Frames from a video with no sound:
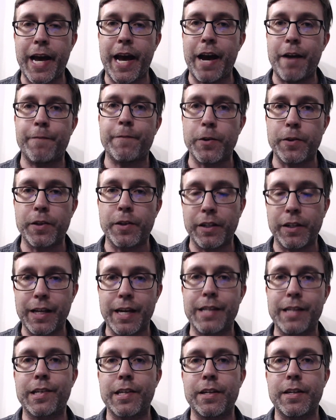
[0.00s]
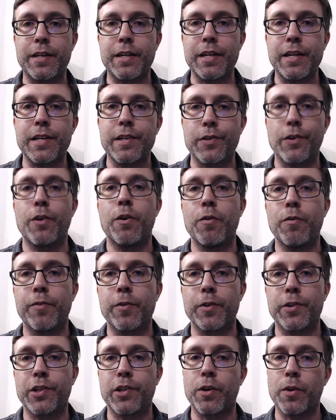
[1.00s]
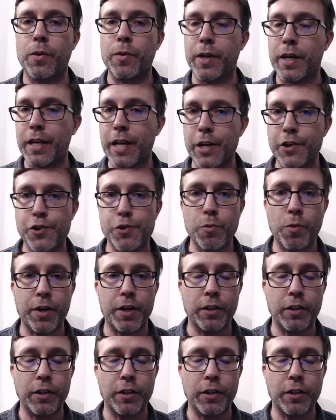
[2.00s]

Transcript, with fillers: after the lesson is over so in case you want